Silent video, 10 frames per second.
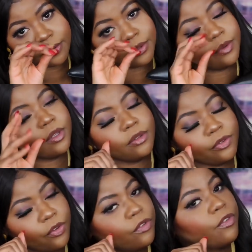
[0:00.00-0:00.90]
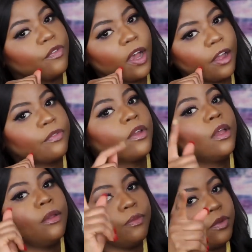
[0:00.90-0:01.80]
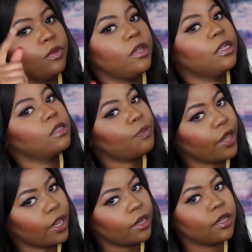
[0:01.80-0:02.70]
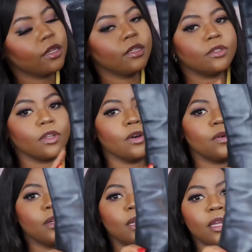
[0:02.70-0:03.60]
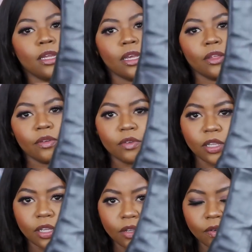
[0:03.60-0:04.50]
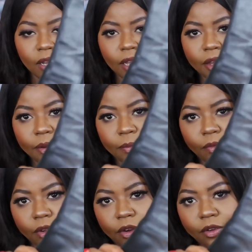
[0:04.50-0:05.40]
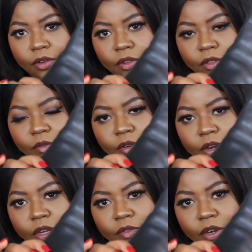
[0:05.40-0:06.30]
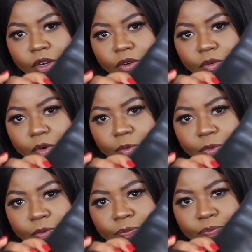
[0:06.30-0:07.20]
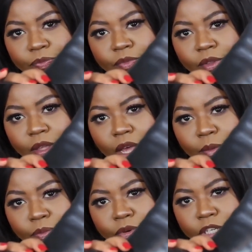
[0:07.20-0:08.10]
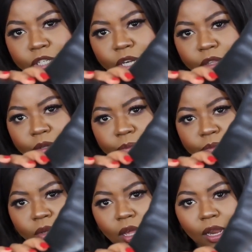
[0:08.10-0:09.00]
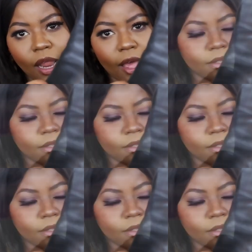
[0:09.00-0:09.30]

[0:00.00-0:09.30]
You can survive. Beauty is pain. So, yeah, they're really cute. I like them. They're very, very adorable. I appreciate them a lot.